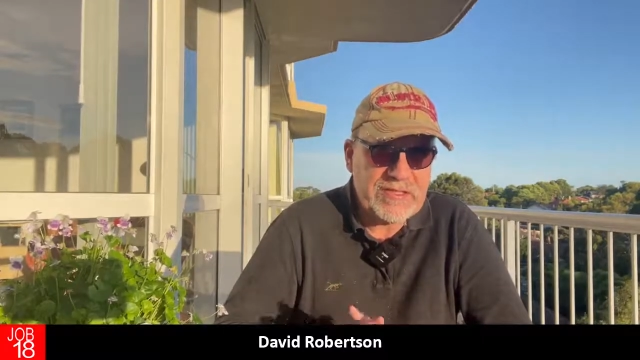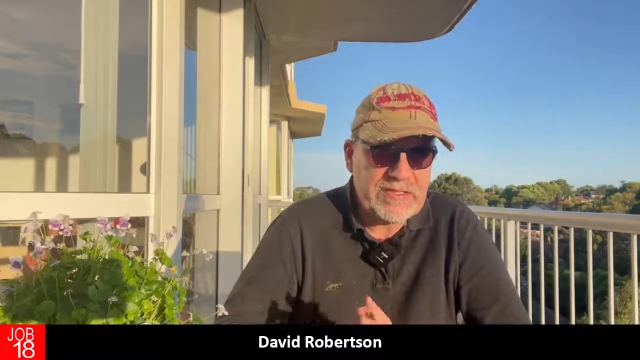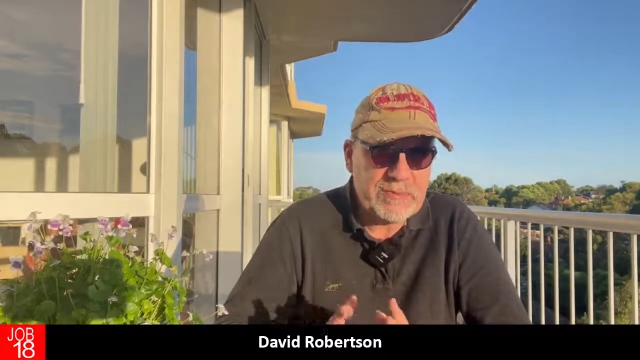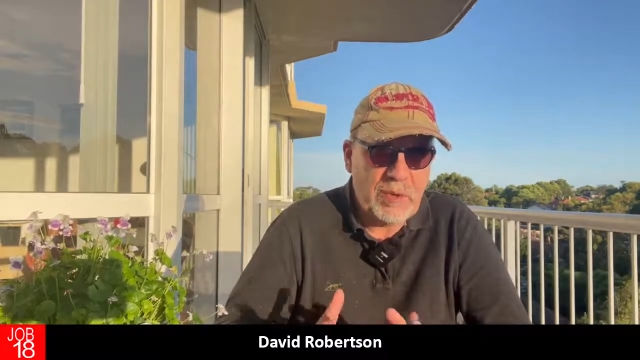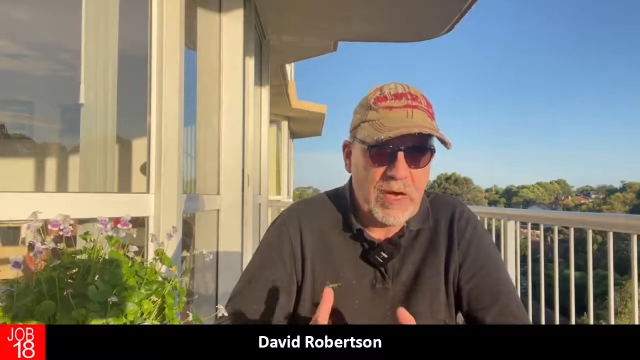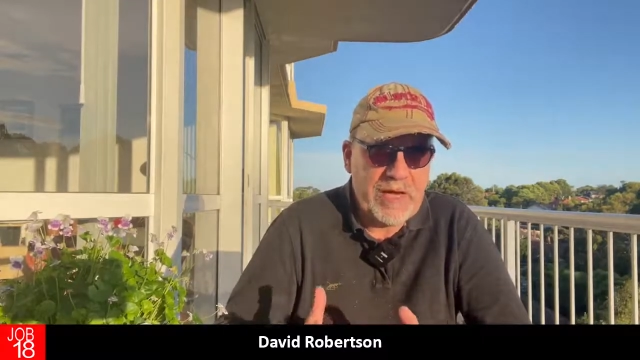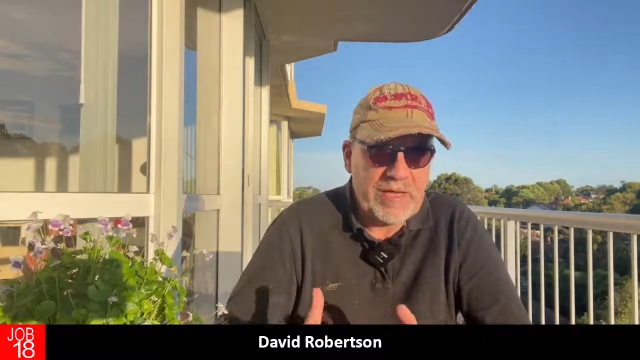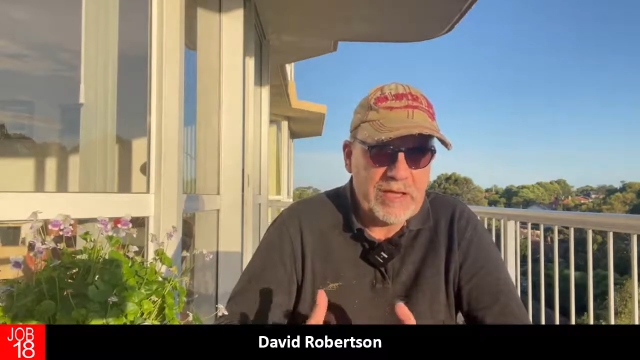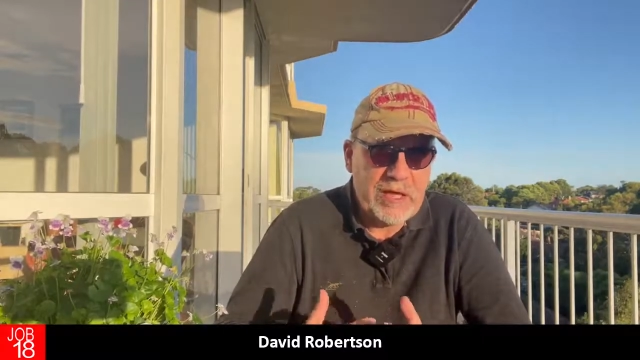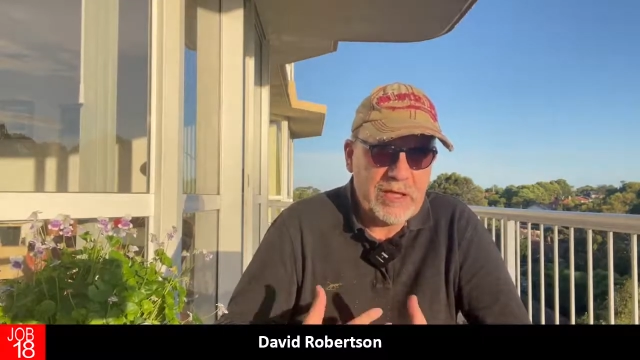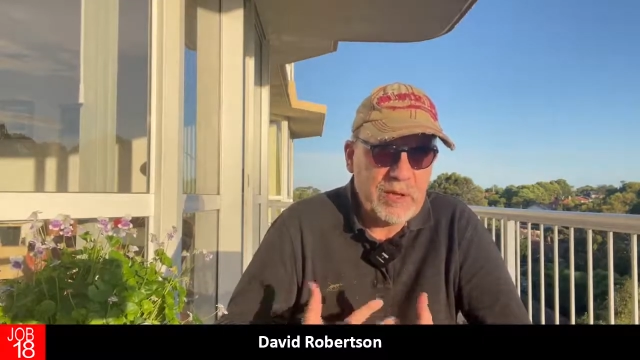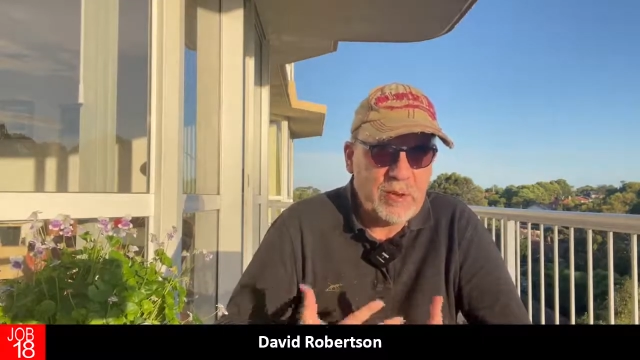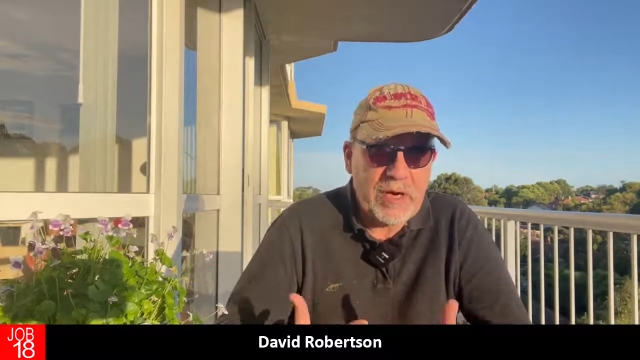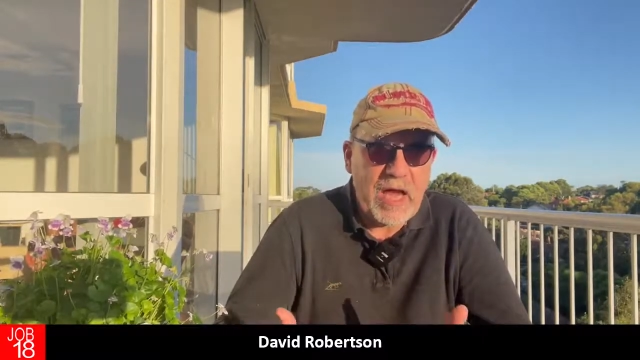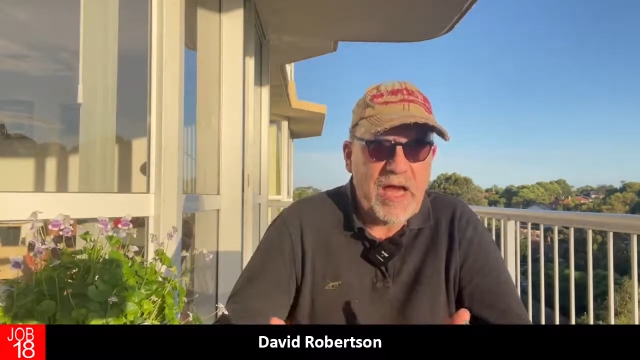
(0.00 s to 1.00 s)
It's why
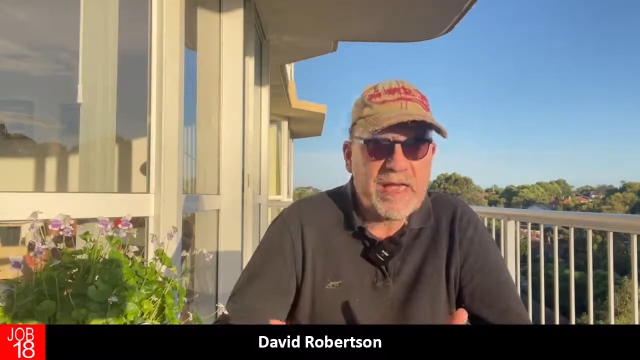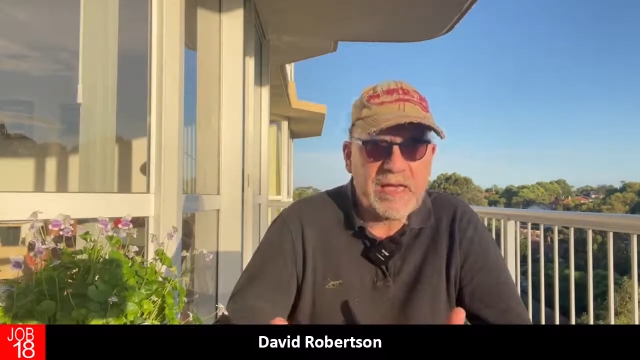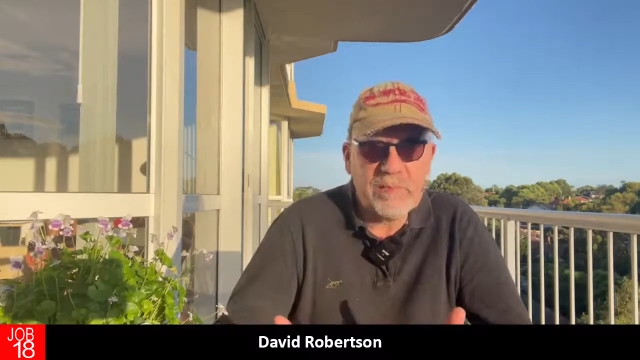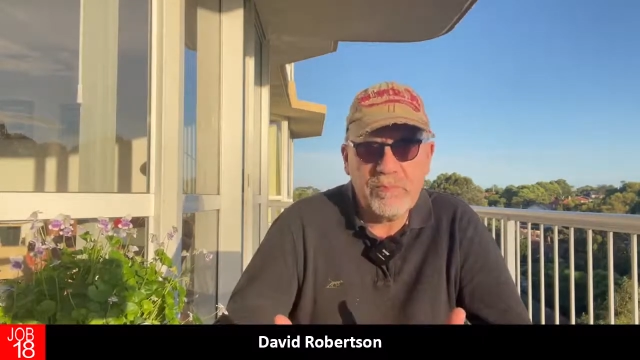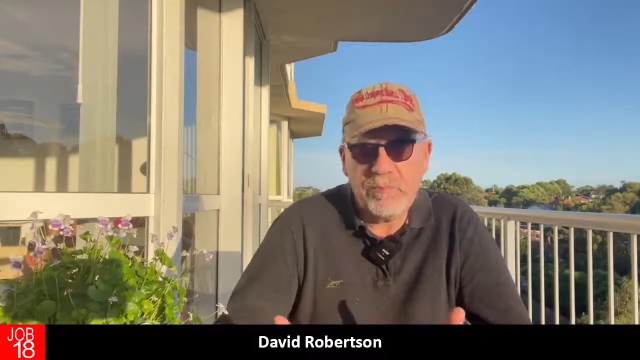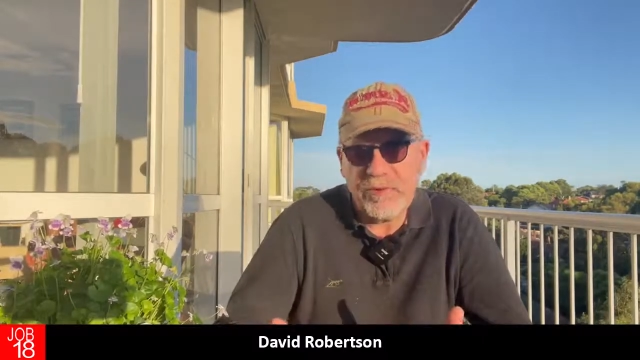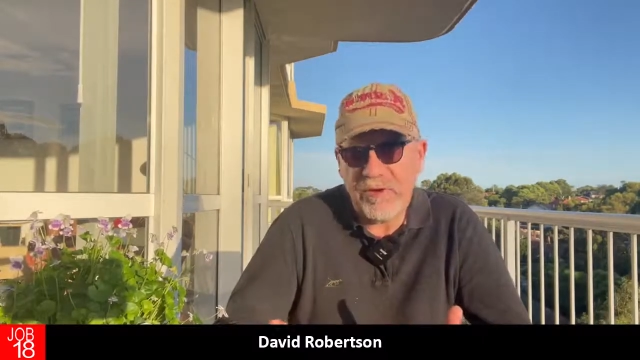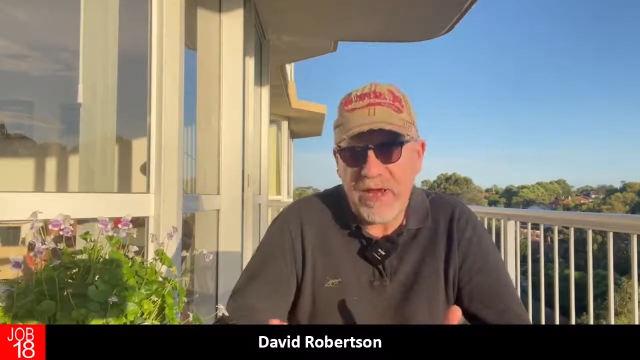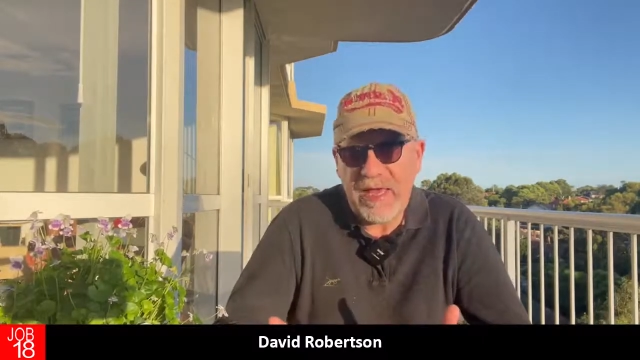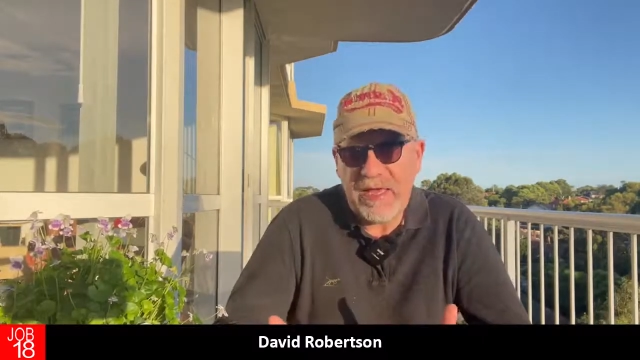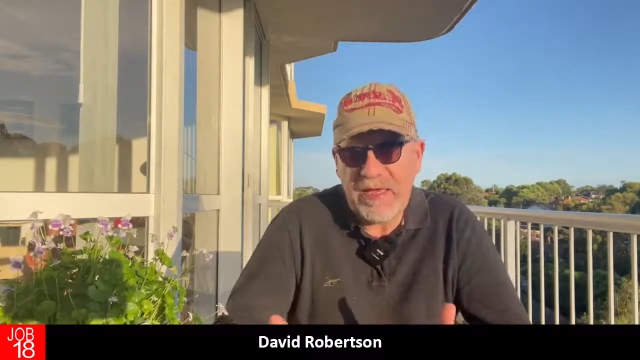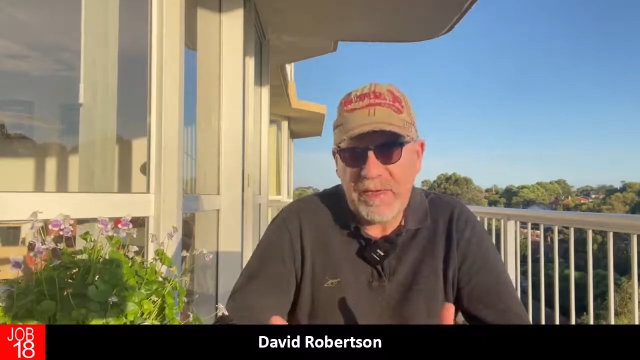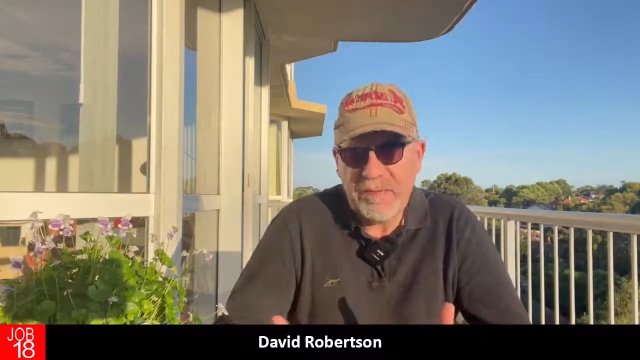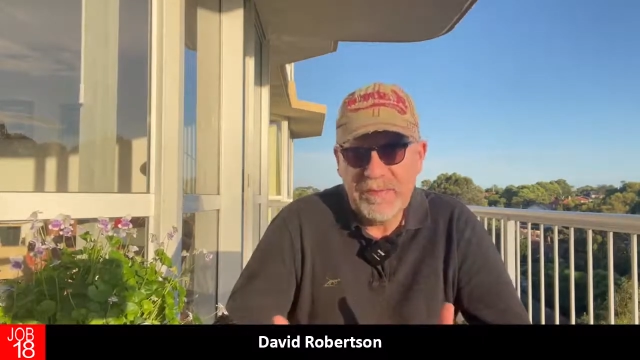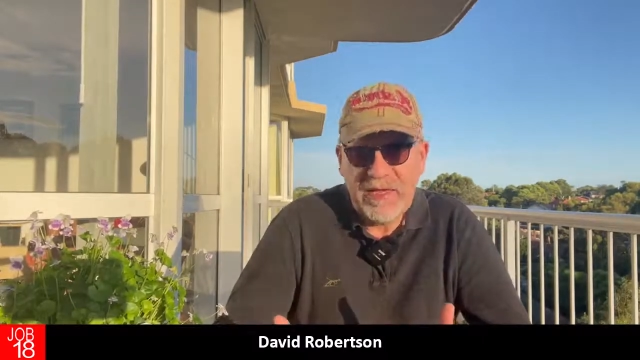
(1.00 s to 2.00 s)
you and I can
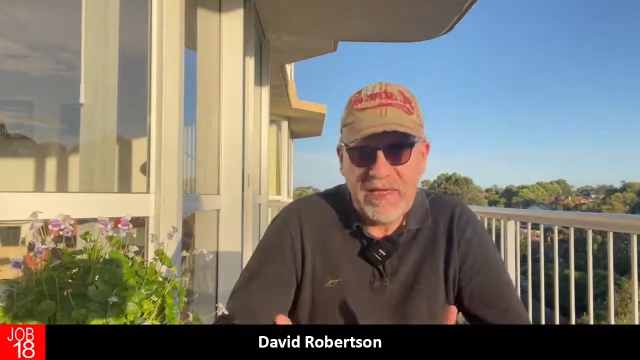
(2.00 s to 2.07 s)
pray.